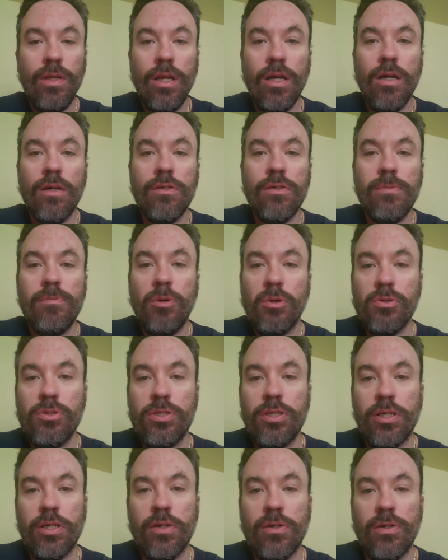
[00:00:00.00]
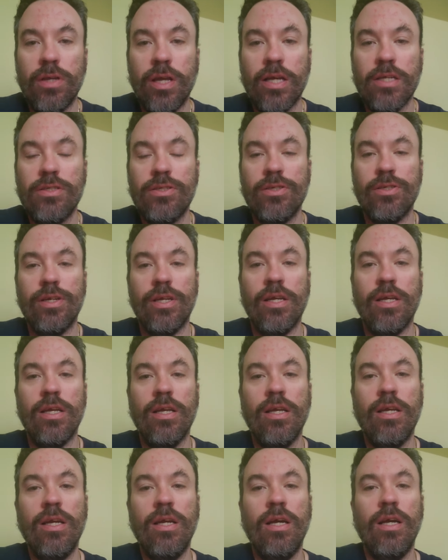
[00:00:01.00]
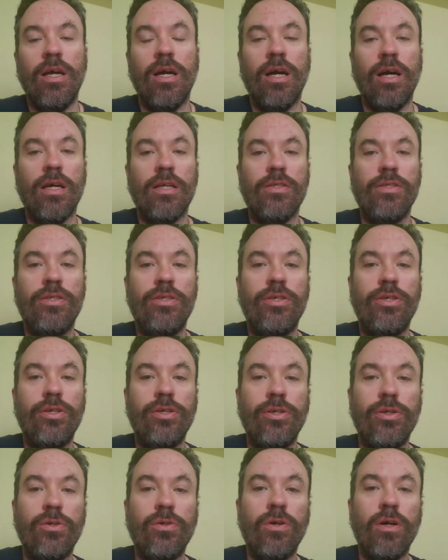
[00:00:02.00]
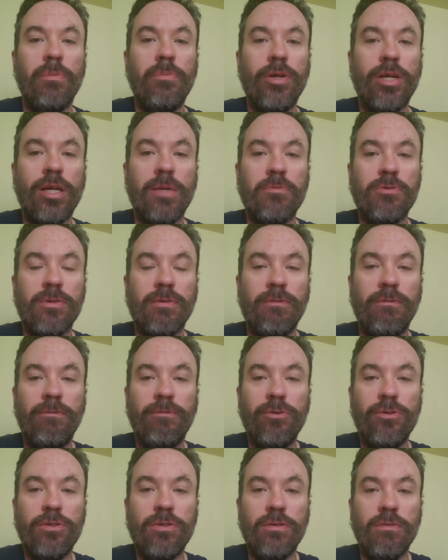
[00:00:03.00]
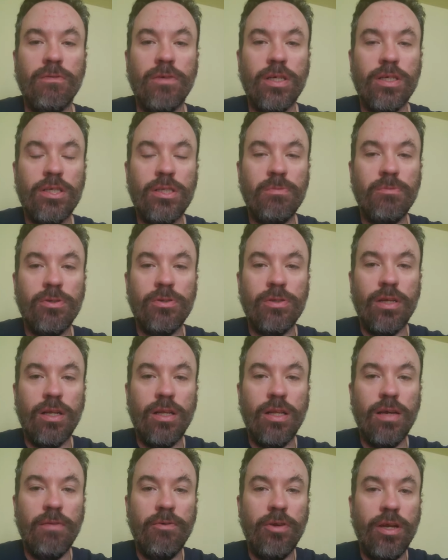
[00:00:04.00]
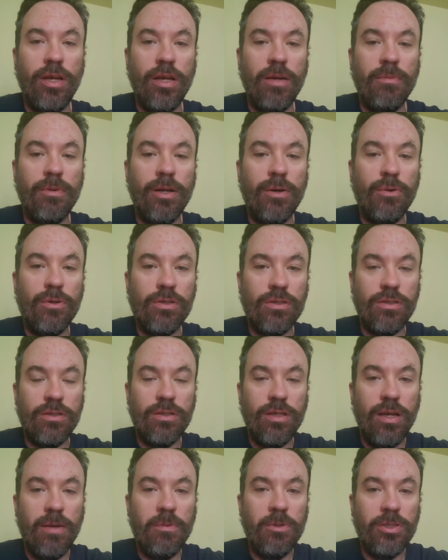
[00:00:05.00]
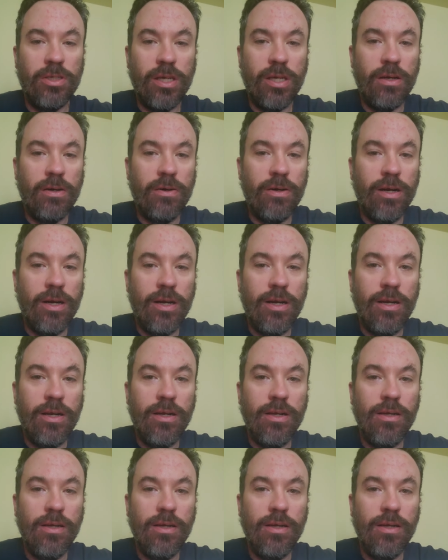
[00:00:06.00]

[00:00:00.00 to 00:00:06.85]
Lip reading: I was supposed to go yesterday to pick up some fruits and vegetables at 11 a.m., but I wasn't able to get a ride.